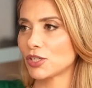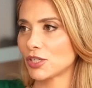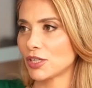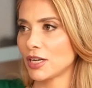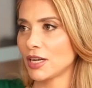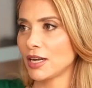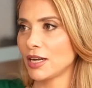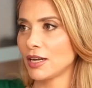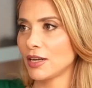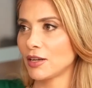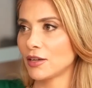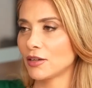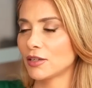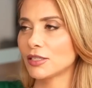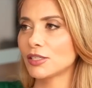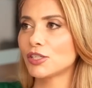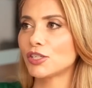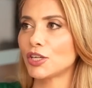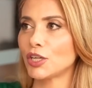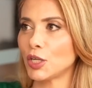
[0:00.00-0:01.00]
we're seeing
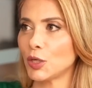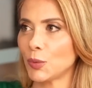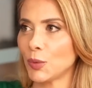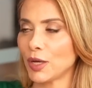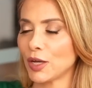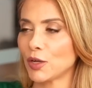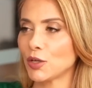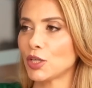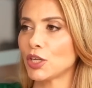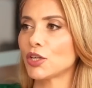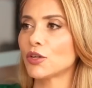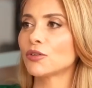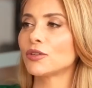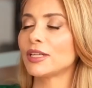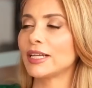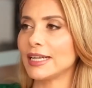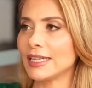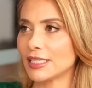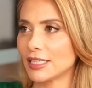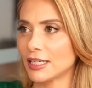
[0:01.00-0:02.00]
continuing a year
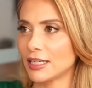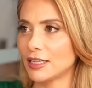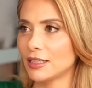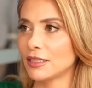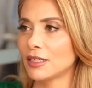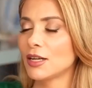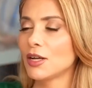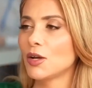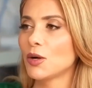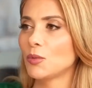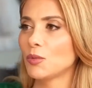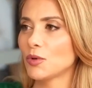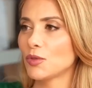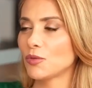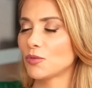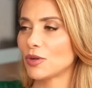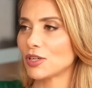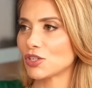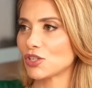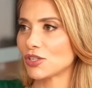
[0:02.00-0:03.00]
later
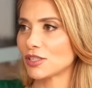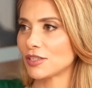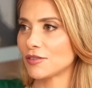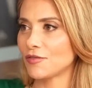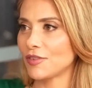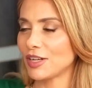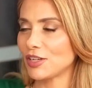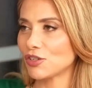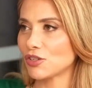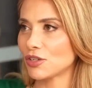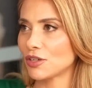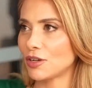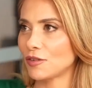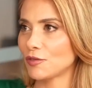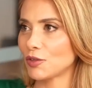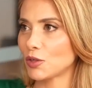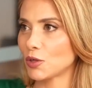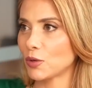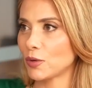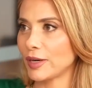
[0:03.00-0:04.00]
with Russia's invasion
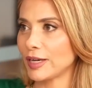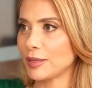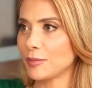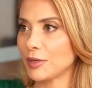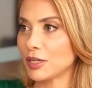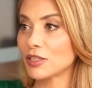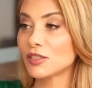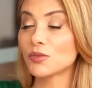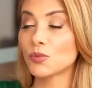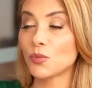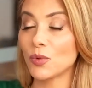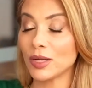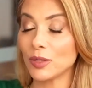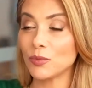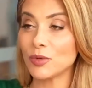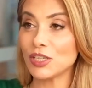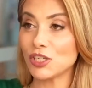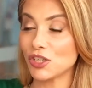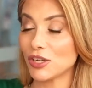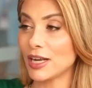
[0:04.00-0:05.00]
of Ukraine. Because
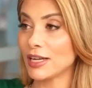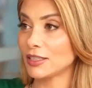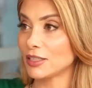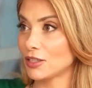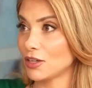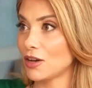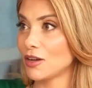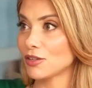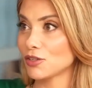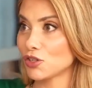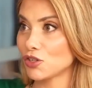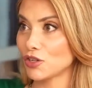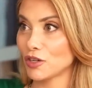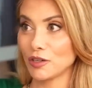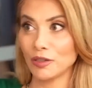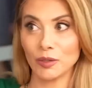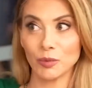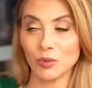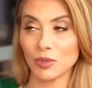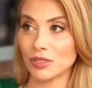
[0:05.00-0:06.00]
when we chatted last
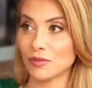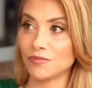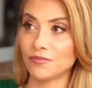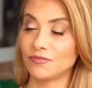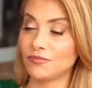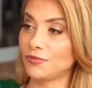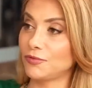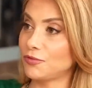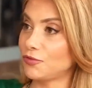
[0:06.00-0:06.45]
year, it was